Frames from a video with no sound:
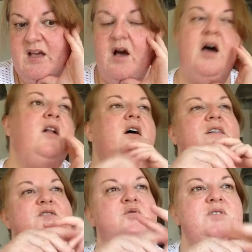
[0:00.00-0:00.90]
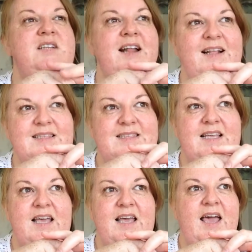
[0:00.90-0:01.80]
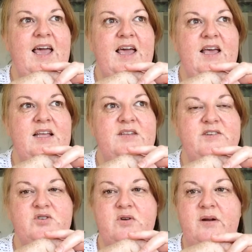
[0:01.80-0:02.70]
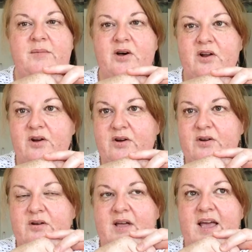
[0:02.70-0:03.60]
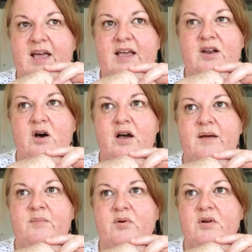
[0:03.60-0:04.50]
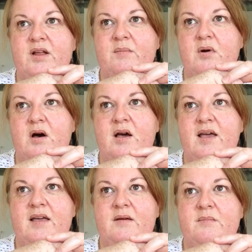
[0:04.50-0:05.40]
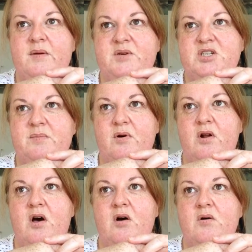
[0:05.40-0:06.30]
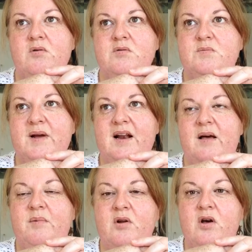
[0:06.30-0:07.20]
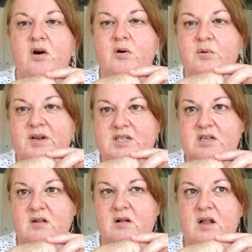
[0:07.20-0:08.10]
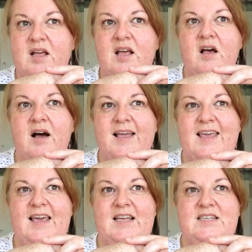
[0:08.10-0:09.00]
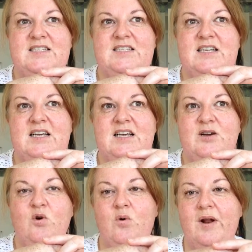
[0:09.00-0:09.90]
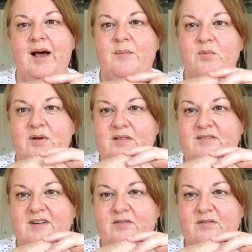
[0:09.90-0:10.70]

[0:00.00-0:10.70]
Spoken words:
And I've talked to Nancy at Victorian Motto, and I'm putting my membership on hold, my club on hold, until I get caught up with stuff